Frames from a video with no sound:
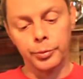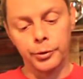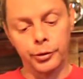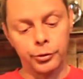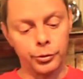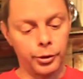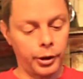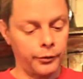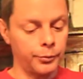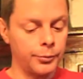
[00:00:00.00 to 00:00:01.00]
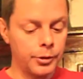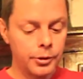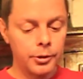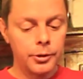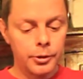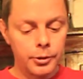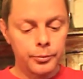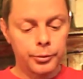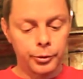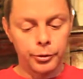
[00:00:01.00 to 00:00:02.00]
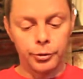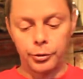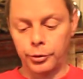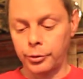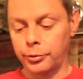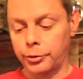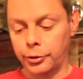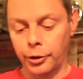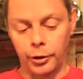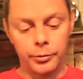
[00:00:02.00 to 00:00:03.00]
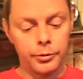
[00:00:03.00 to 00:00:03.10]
but they do have them. Pretty easy to get.